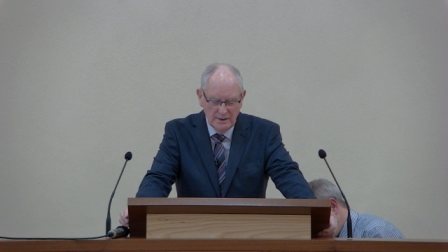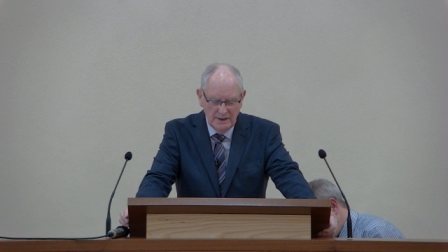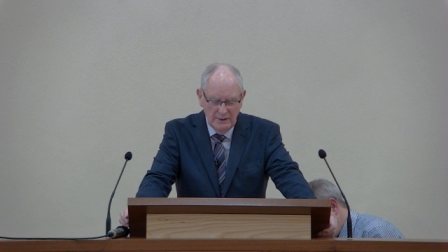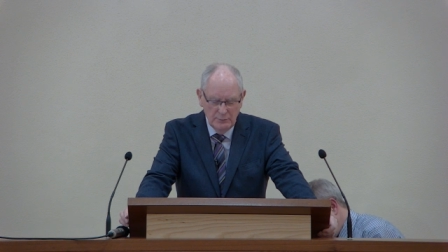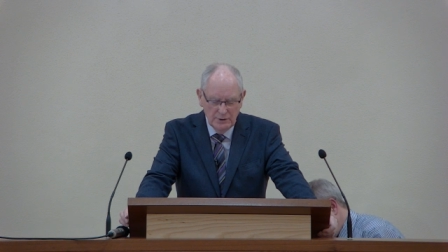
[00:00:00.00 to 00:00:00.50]

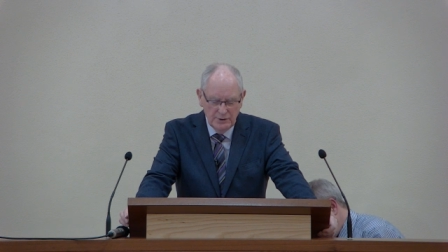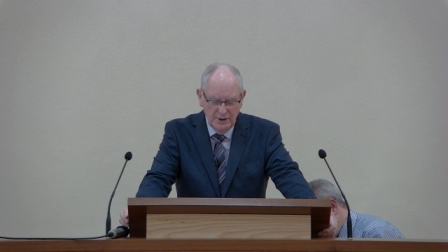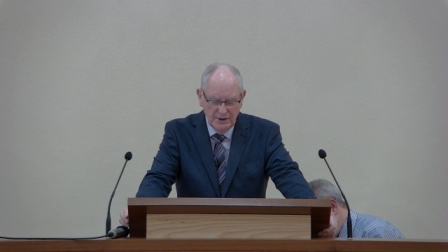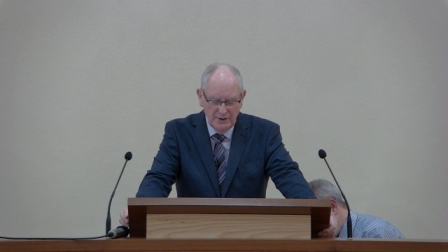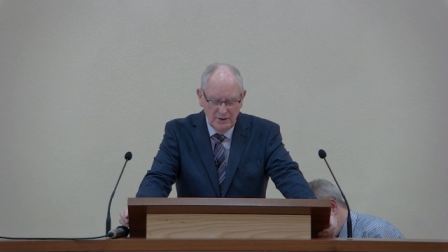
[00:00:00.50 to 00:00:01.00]
They would
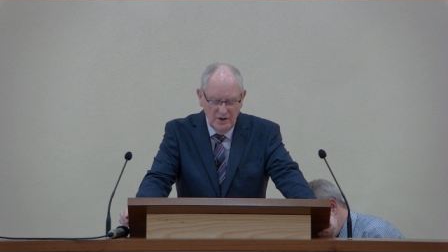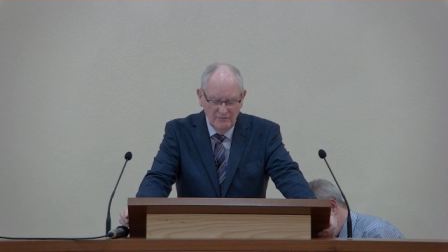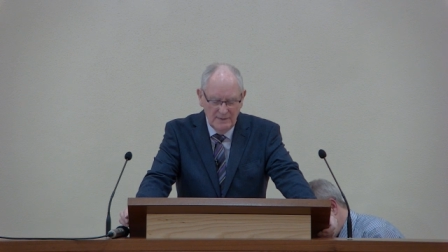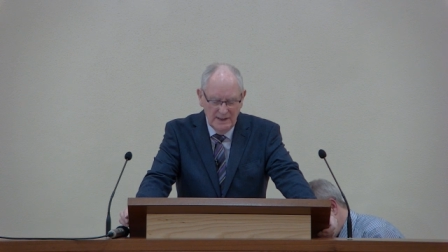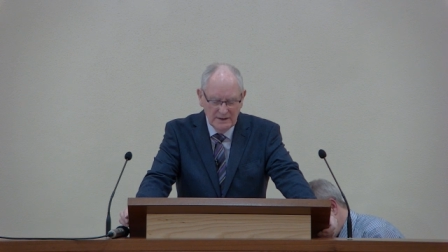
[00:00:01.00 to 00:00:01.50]
none
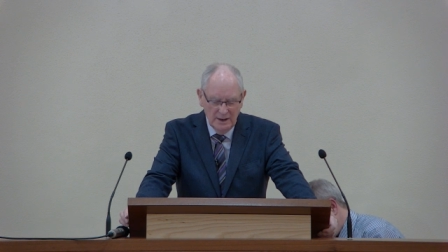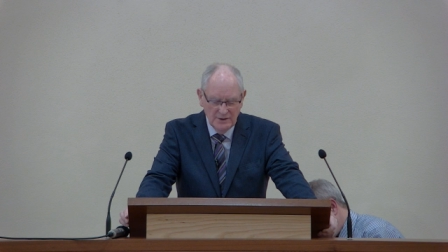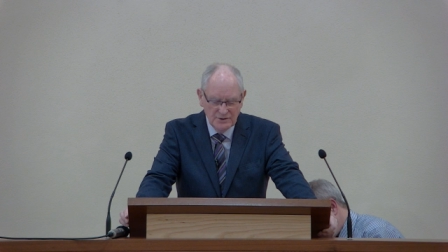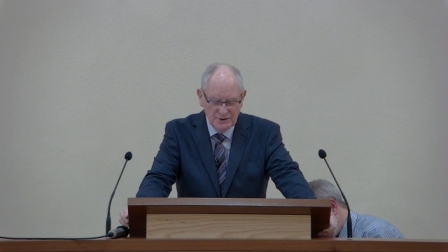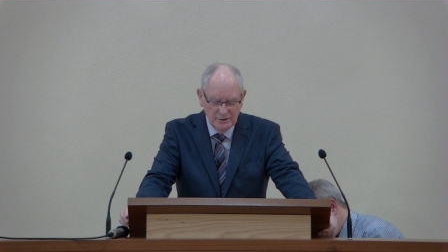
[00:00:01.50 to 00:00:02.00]
of my
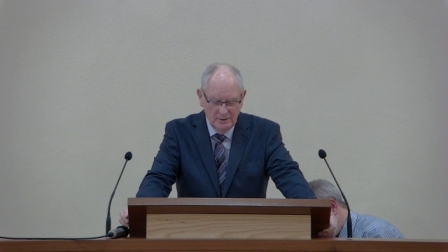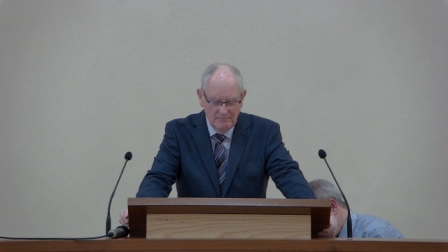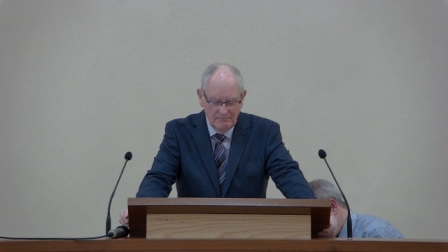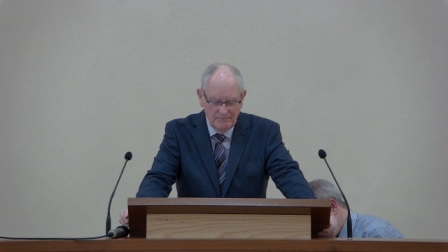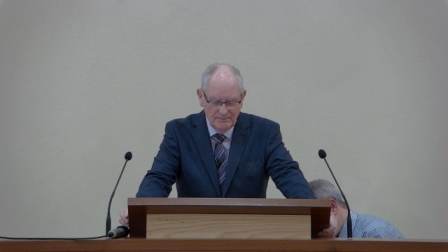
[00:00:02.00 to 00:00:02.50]
counsel.
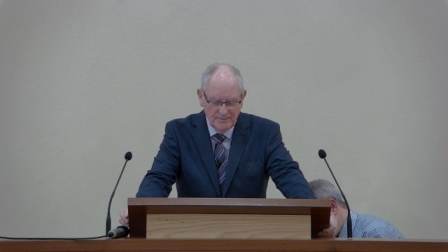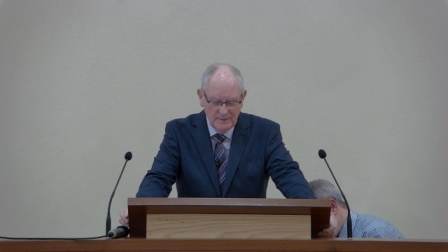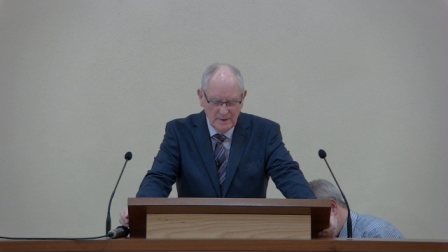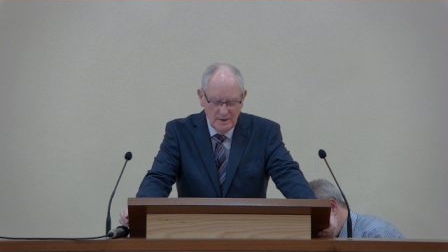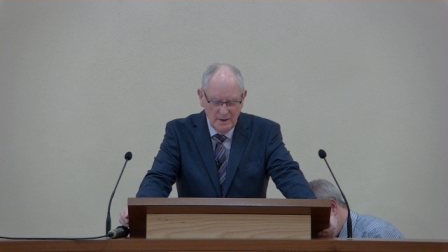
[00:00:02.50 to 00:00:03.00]

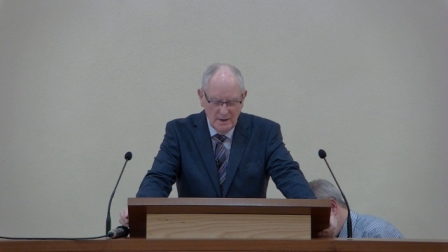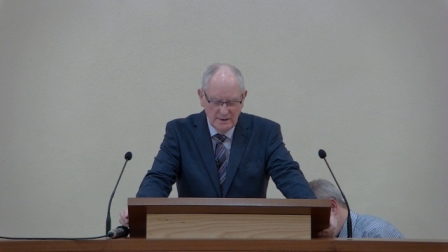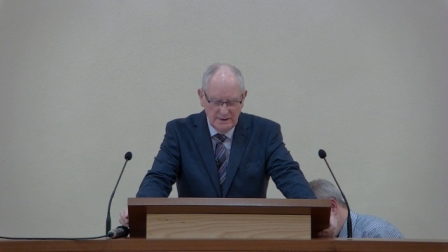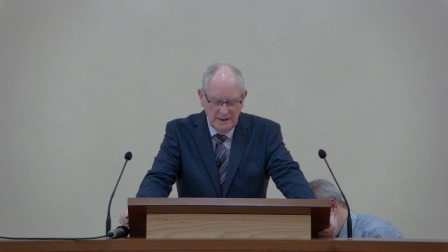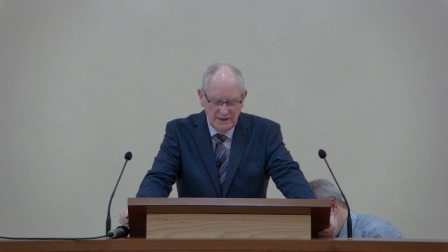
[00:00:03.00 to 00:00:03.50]

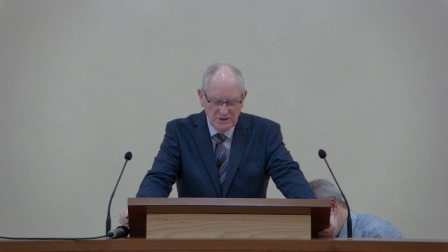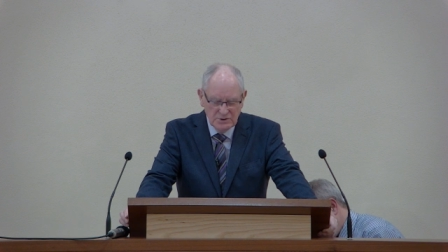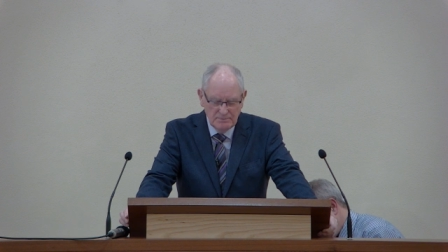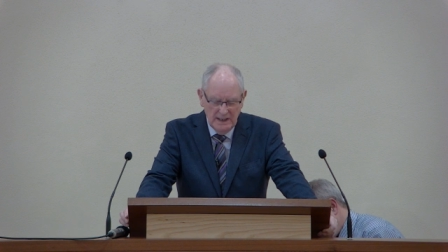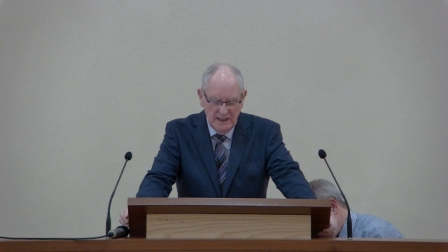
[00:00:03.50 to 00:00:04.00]
They
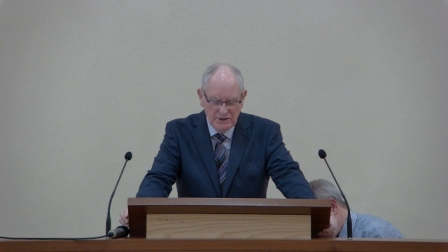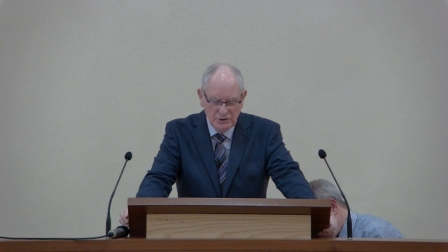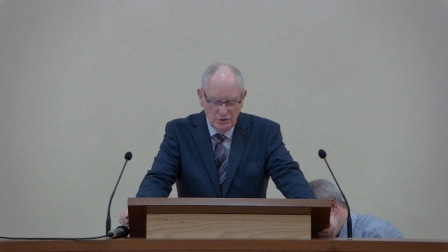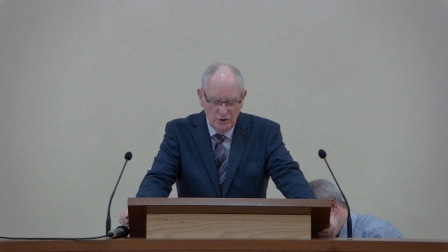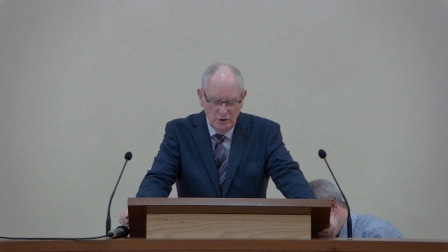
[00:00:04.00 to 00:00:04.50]

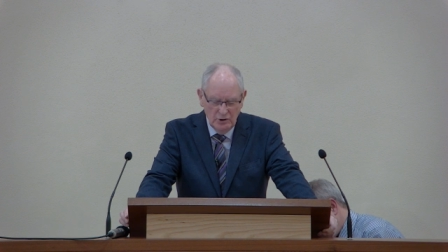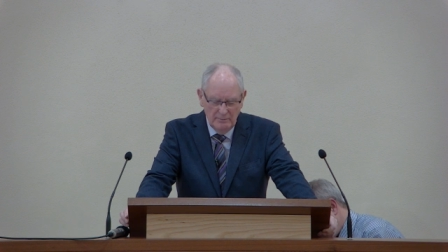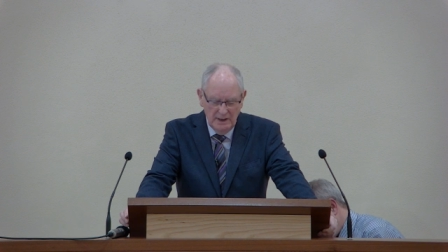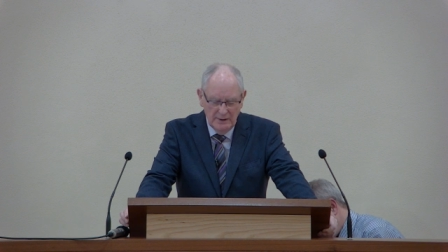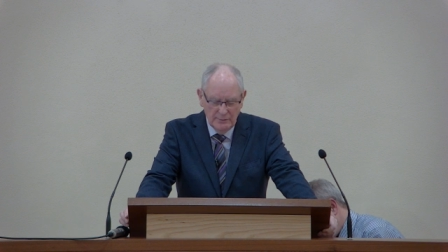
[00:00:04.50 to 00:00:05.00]
despised
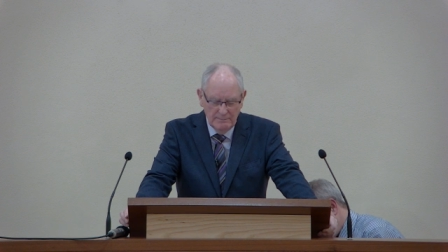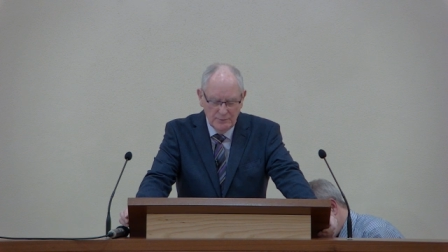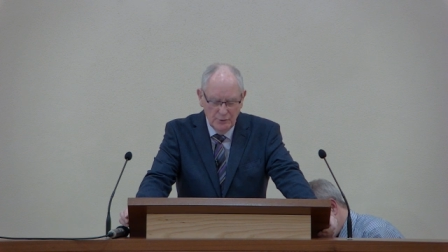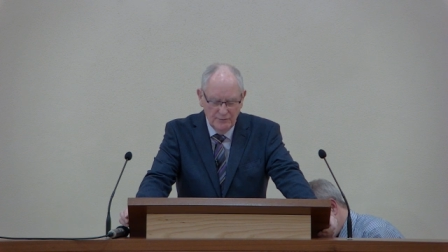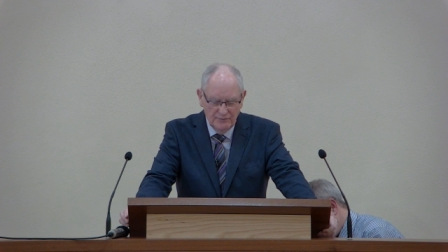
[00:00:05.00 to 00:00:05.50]
all my
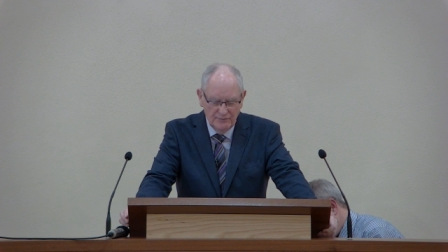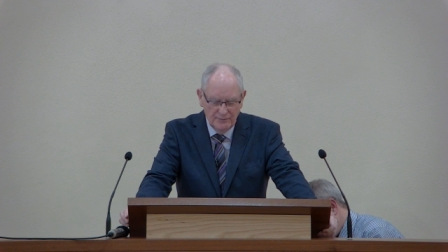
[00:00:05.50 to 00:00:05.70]
reproof.